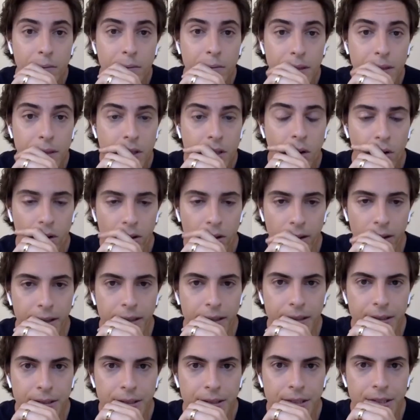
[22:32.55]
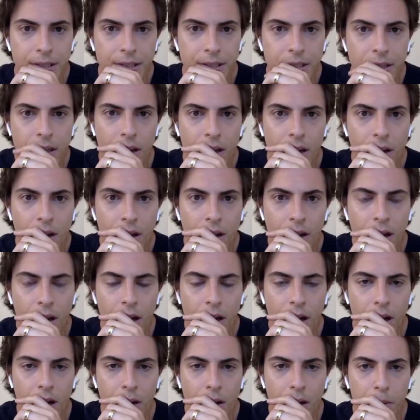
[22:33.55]
It totally is.
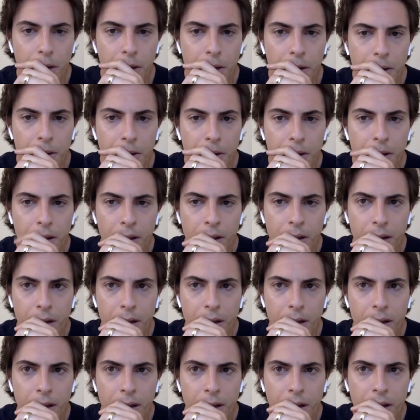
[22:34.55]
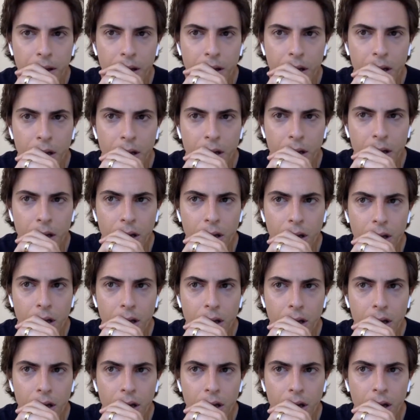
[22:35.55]

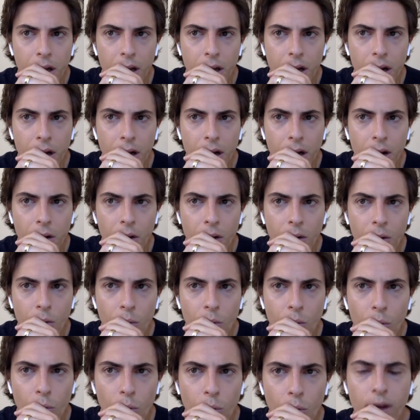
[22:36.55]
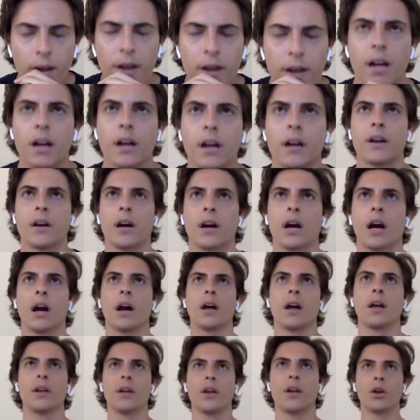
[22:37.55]

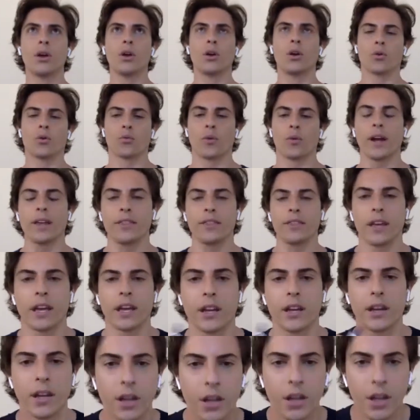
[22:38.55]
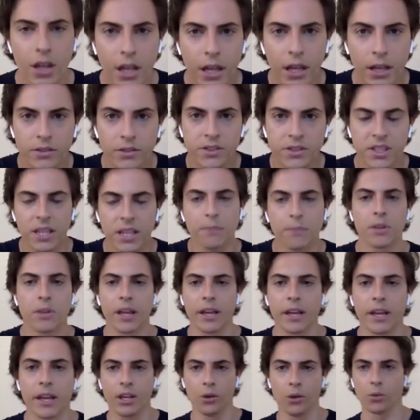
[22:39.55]
Right then, it seemed
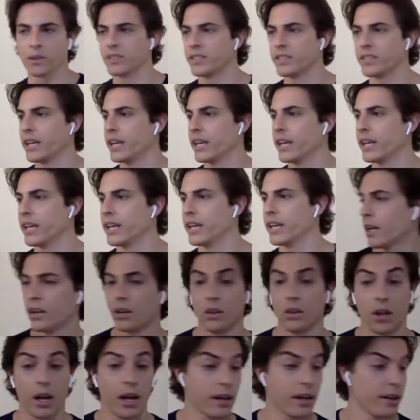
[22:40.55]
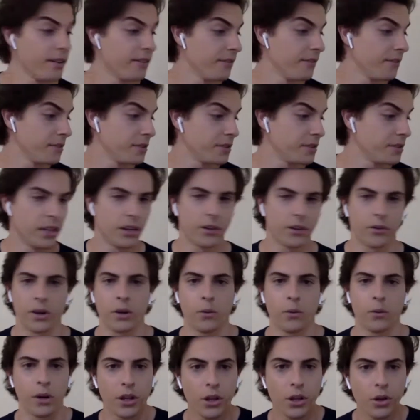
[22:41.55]
like you were taking in a lot of
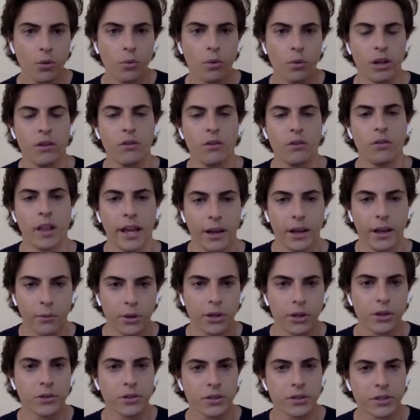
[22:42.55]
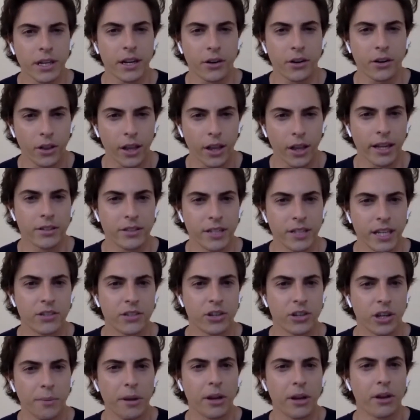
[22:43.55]
scenery. When you're stuck or like
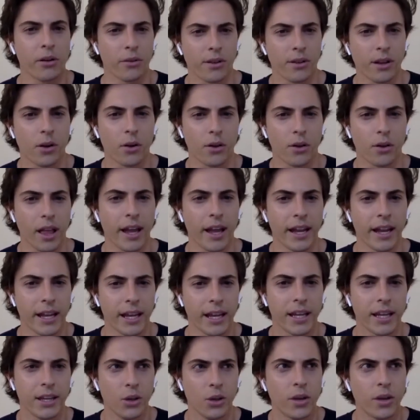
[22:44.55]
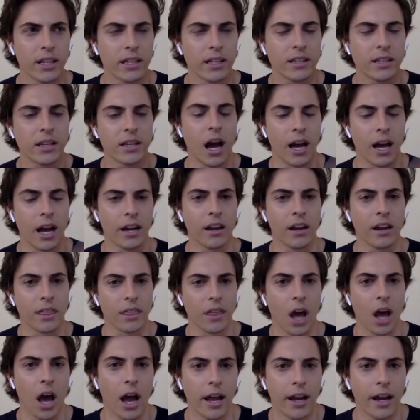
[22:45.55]
daydreaming or like you get caught in
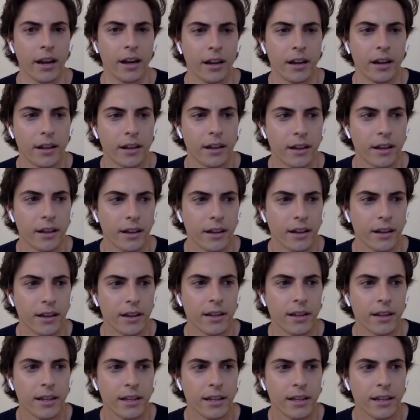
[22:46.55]
thought. Mm-hmm.